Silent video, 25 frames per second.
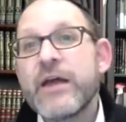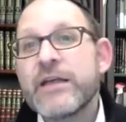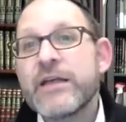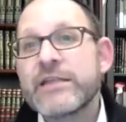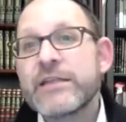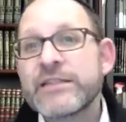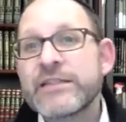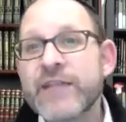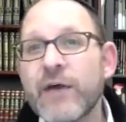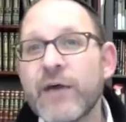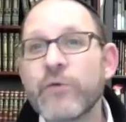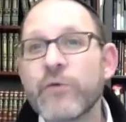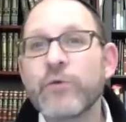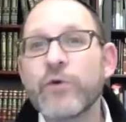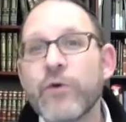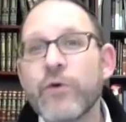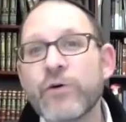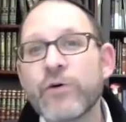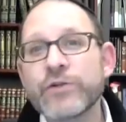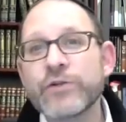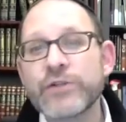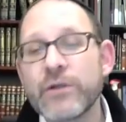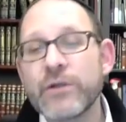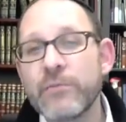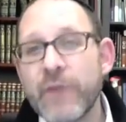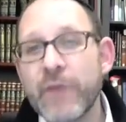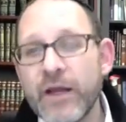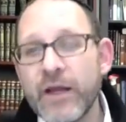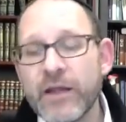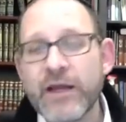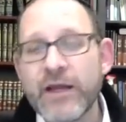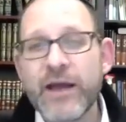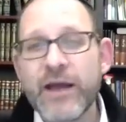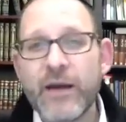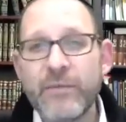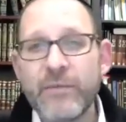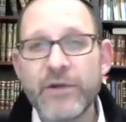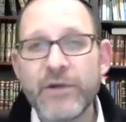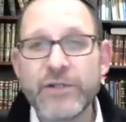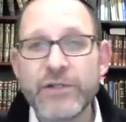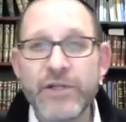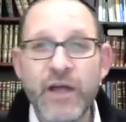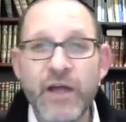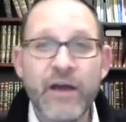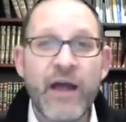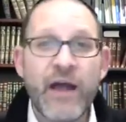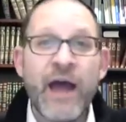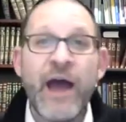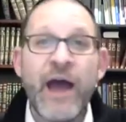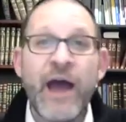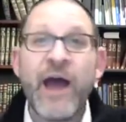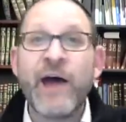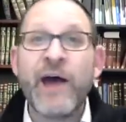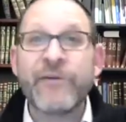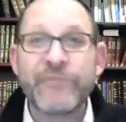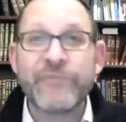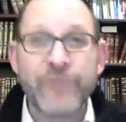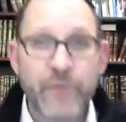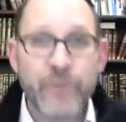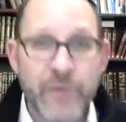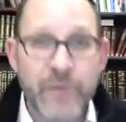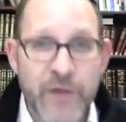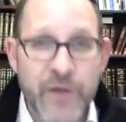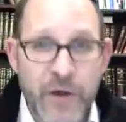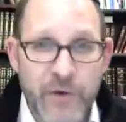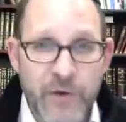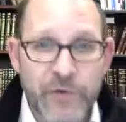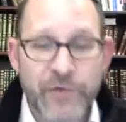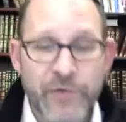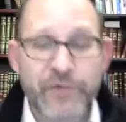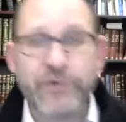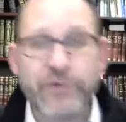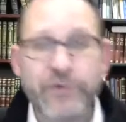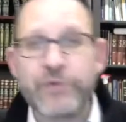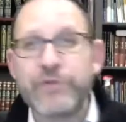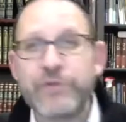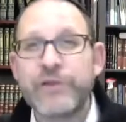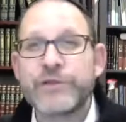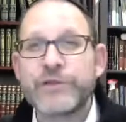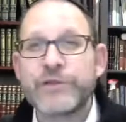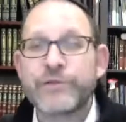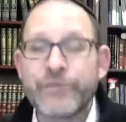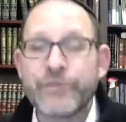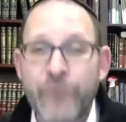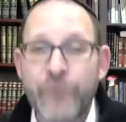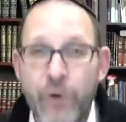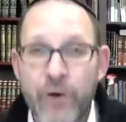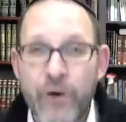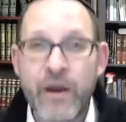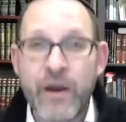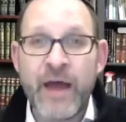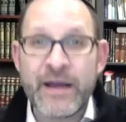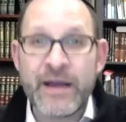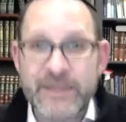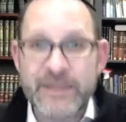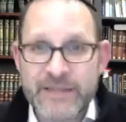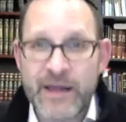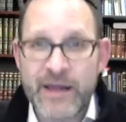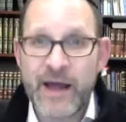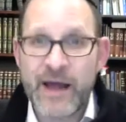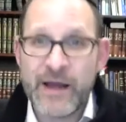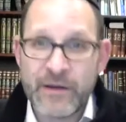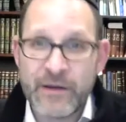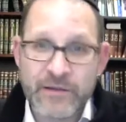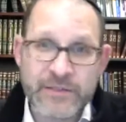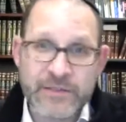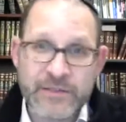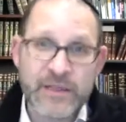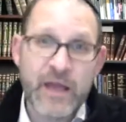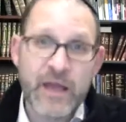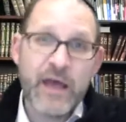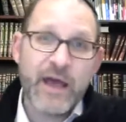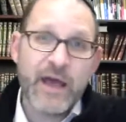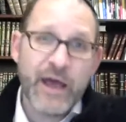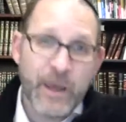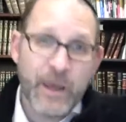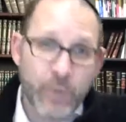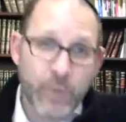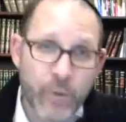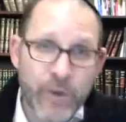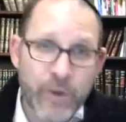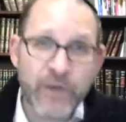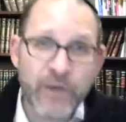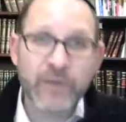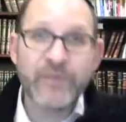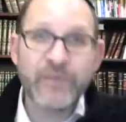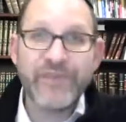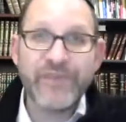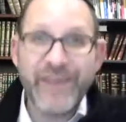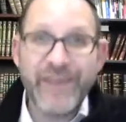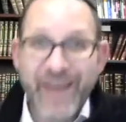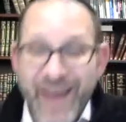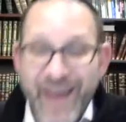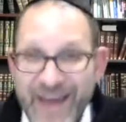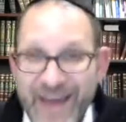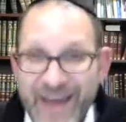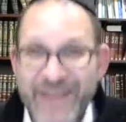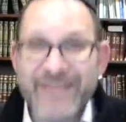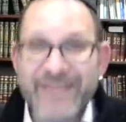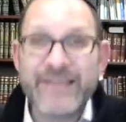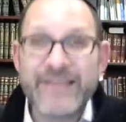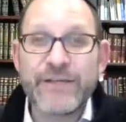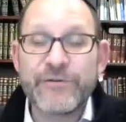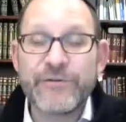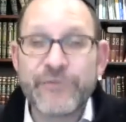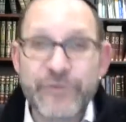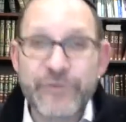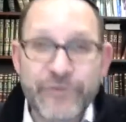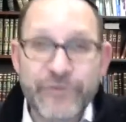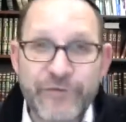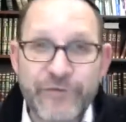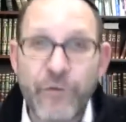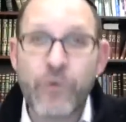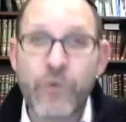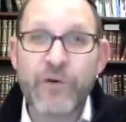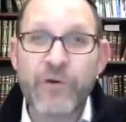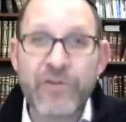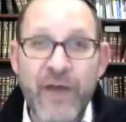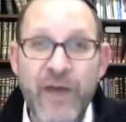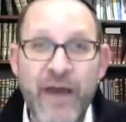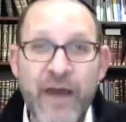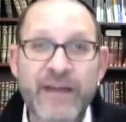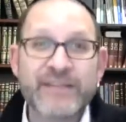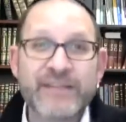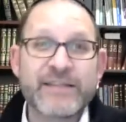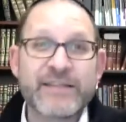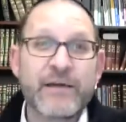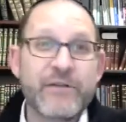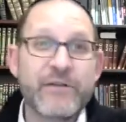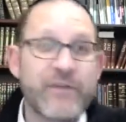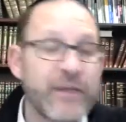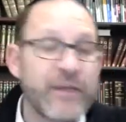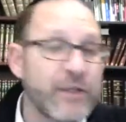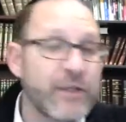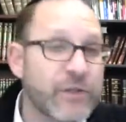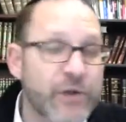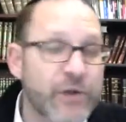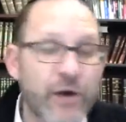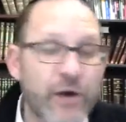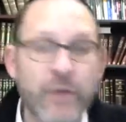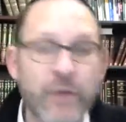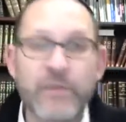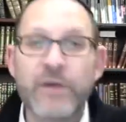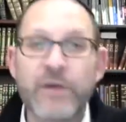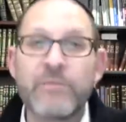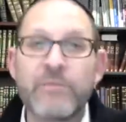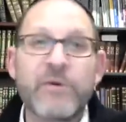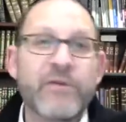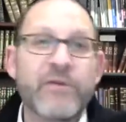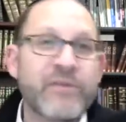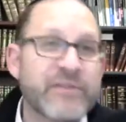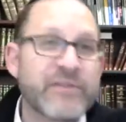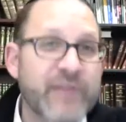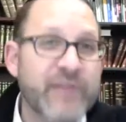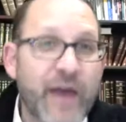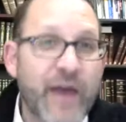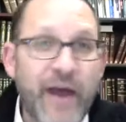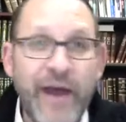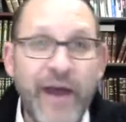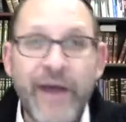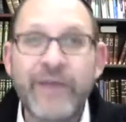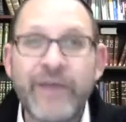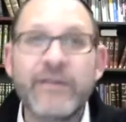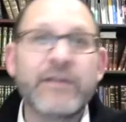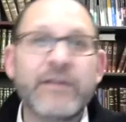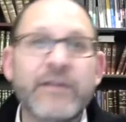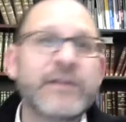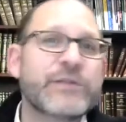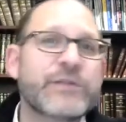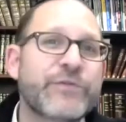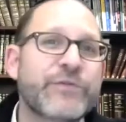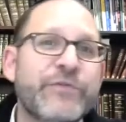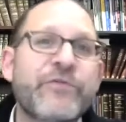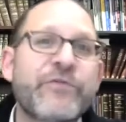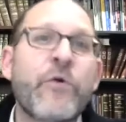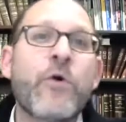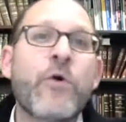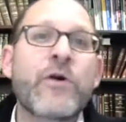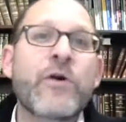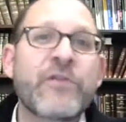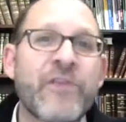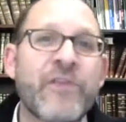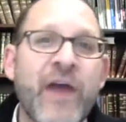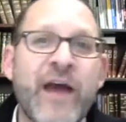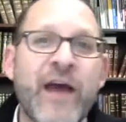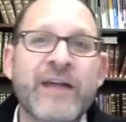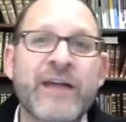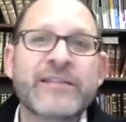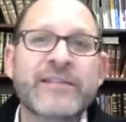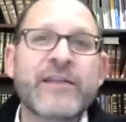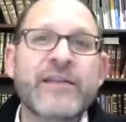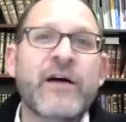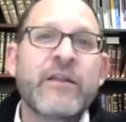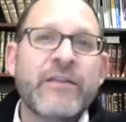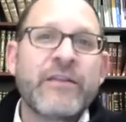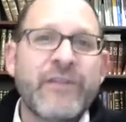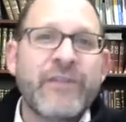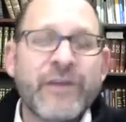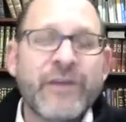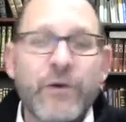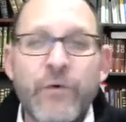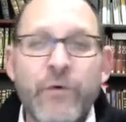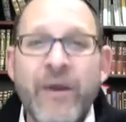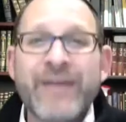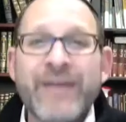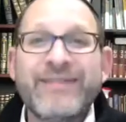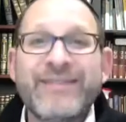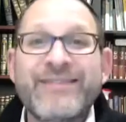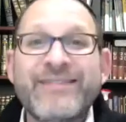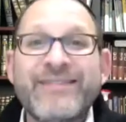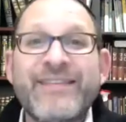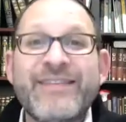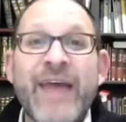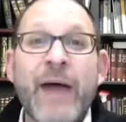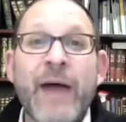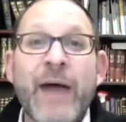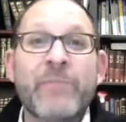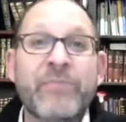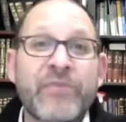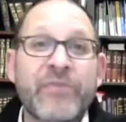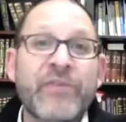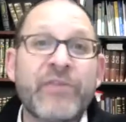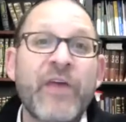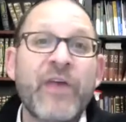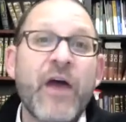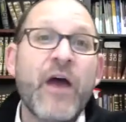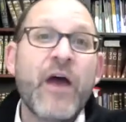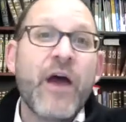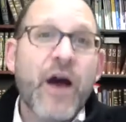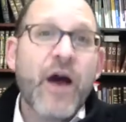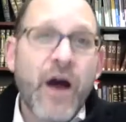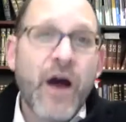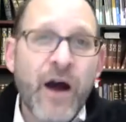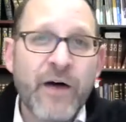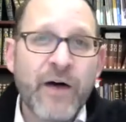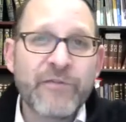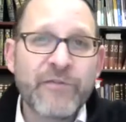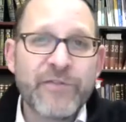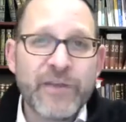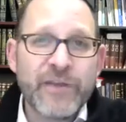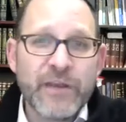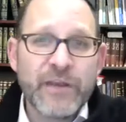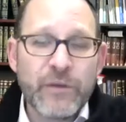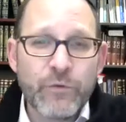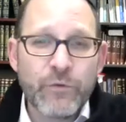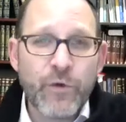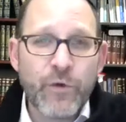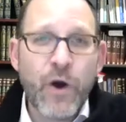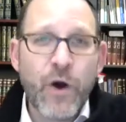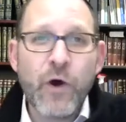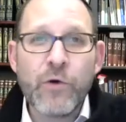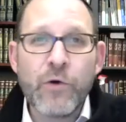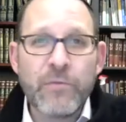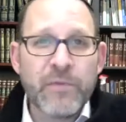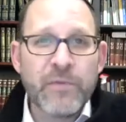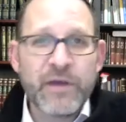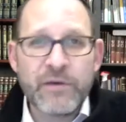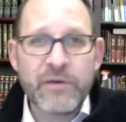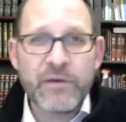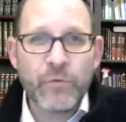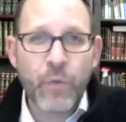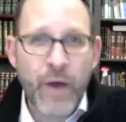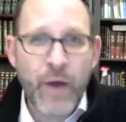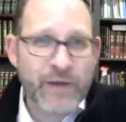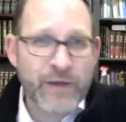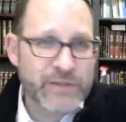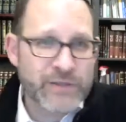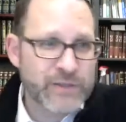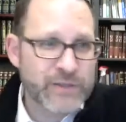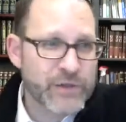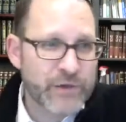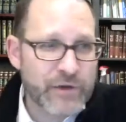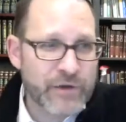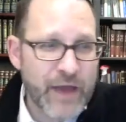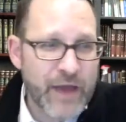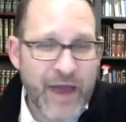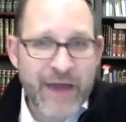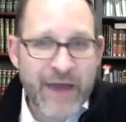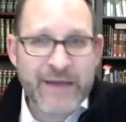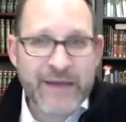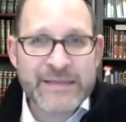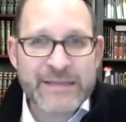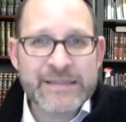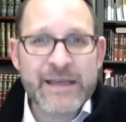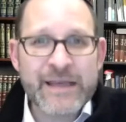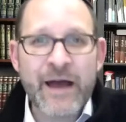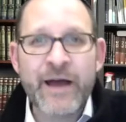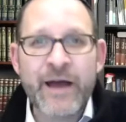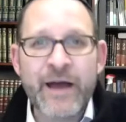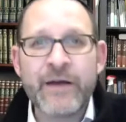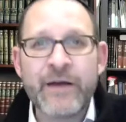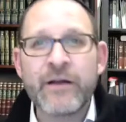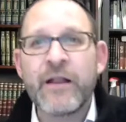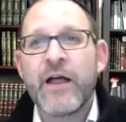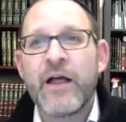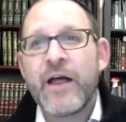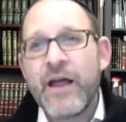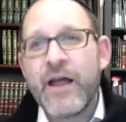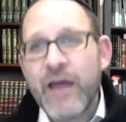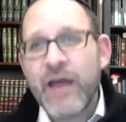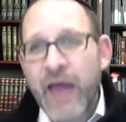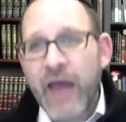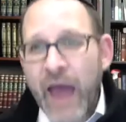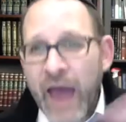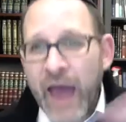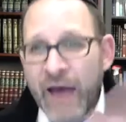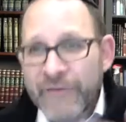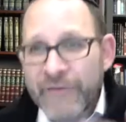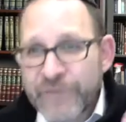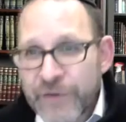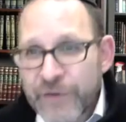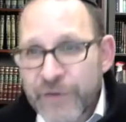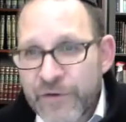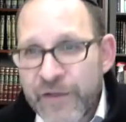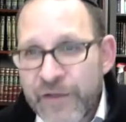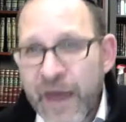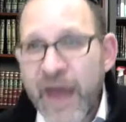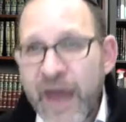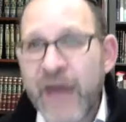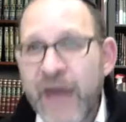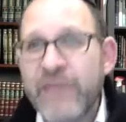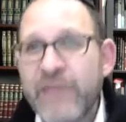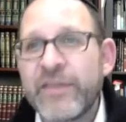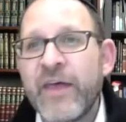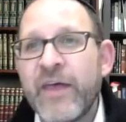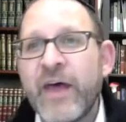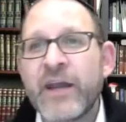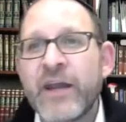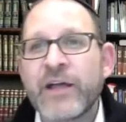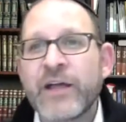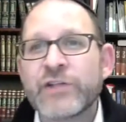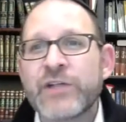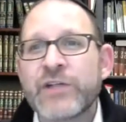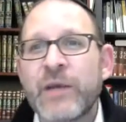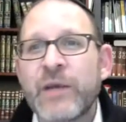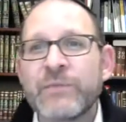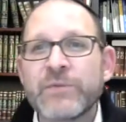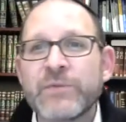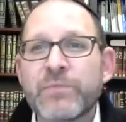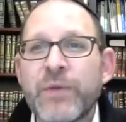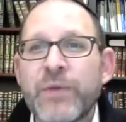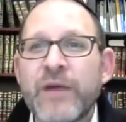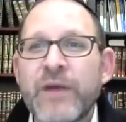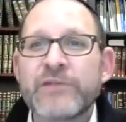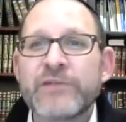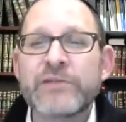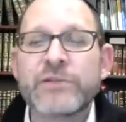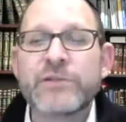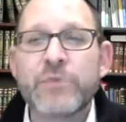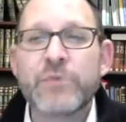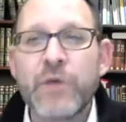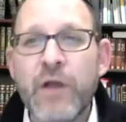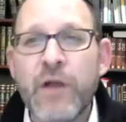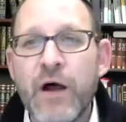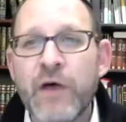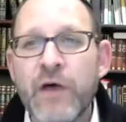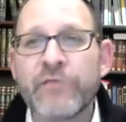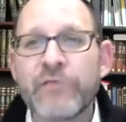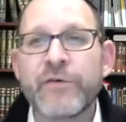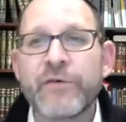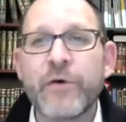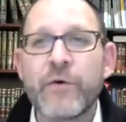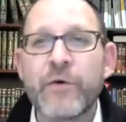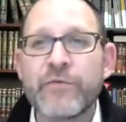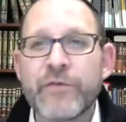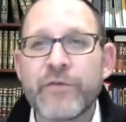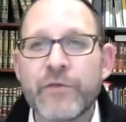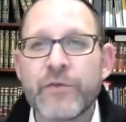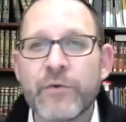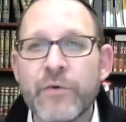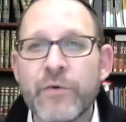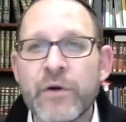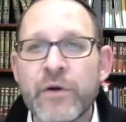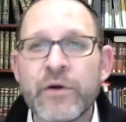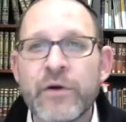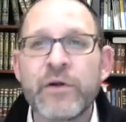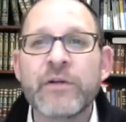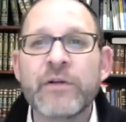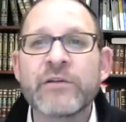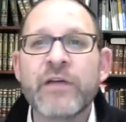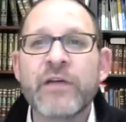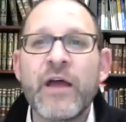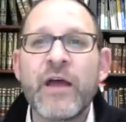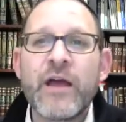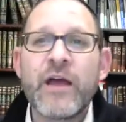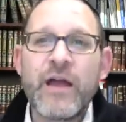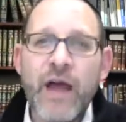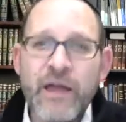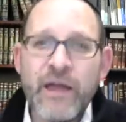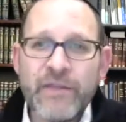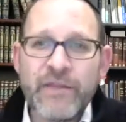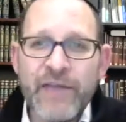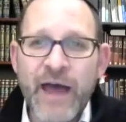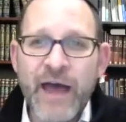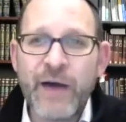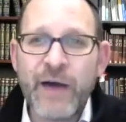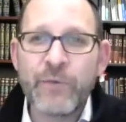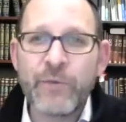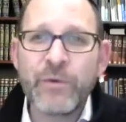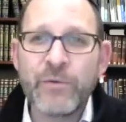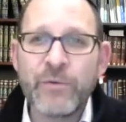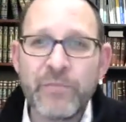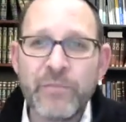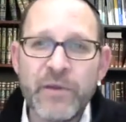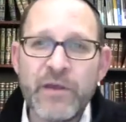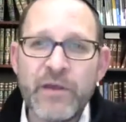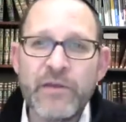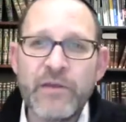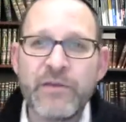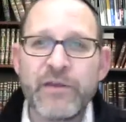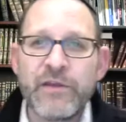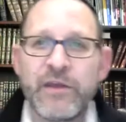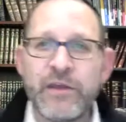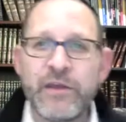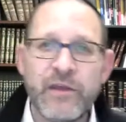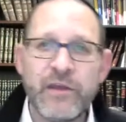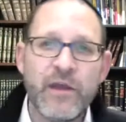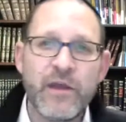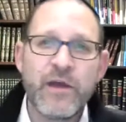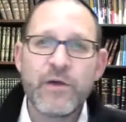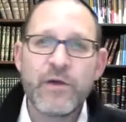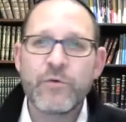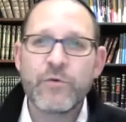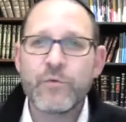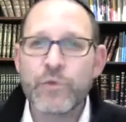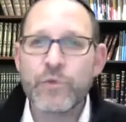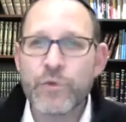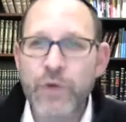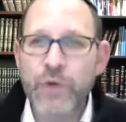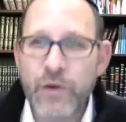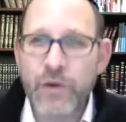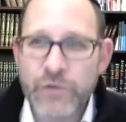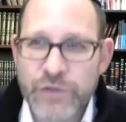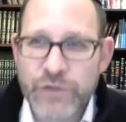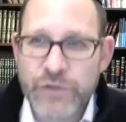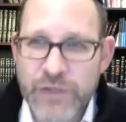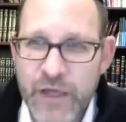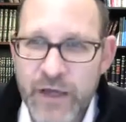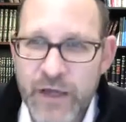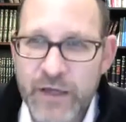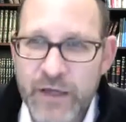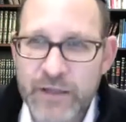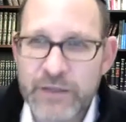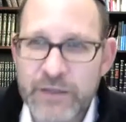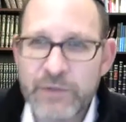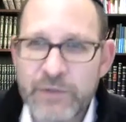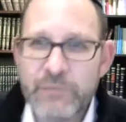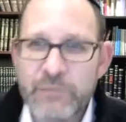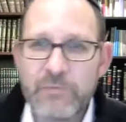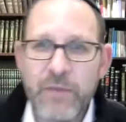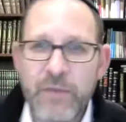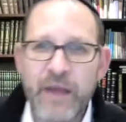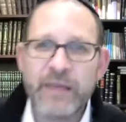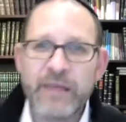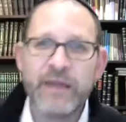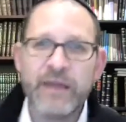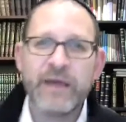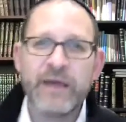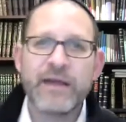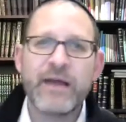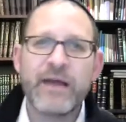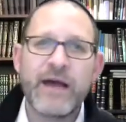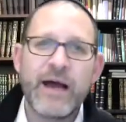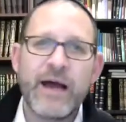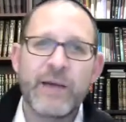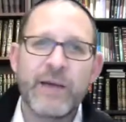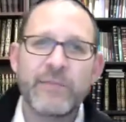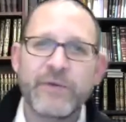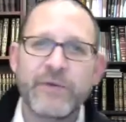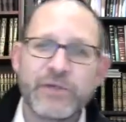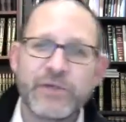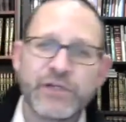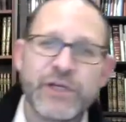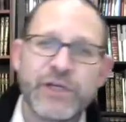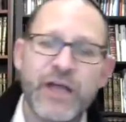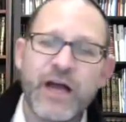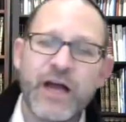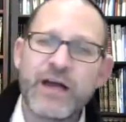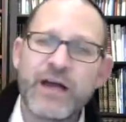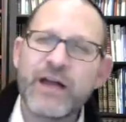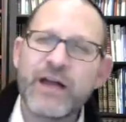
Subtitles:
Zeh Rucho Shel Melech HaMashiach. After we go through these 4 exiles, and we're at the end of the 4th exile, the interminable, this endless 4th exile in the great depth of the Roman Western exile. After that, then Hashem's presence will hover over the world, and that will be the Rucho Shel Melech HaMashiach.